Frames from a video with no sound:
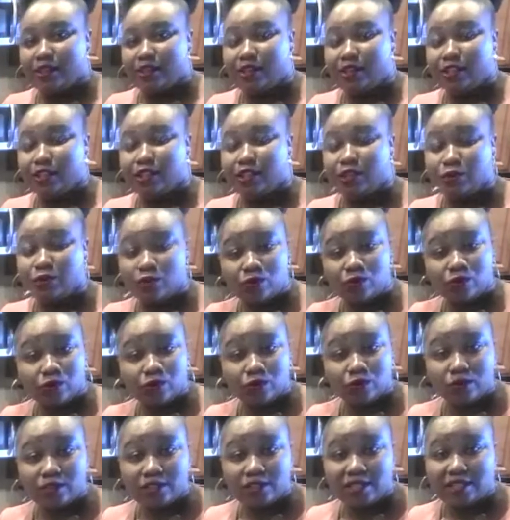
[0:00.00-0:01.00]

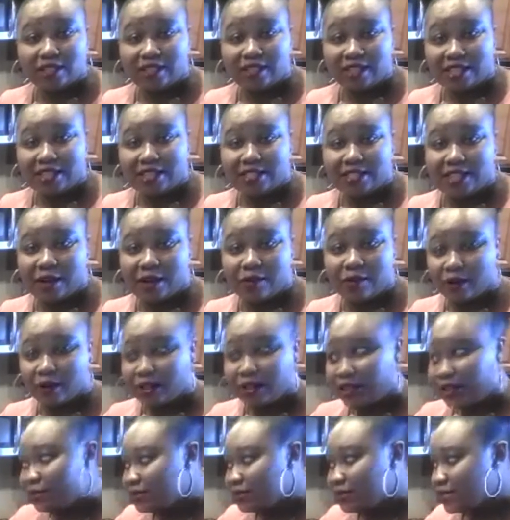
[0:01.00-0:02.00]
tools and things that we're
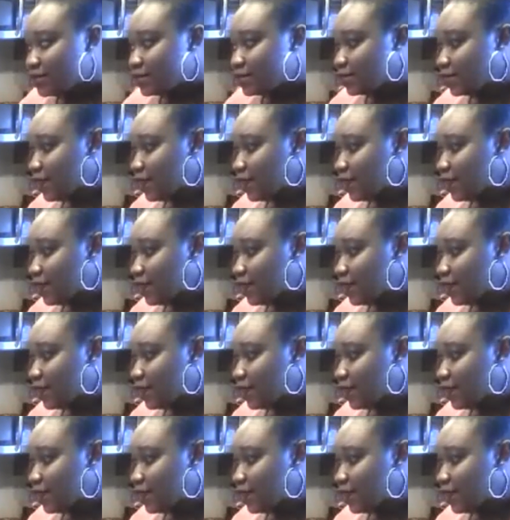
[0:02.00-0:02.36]
using today.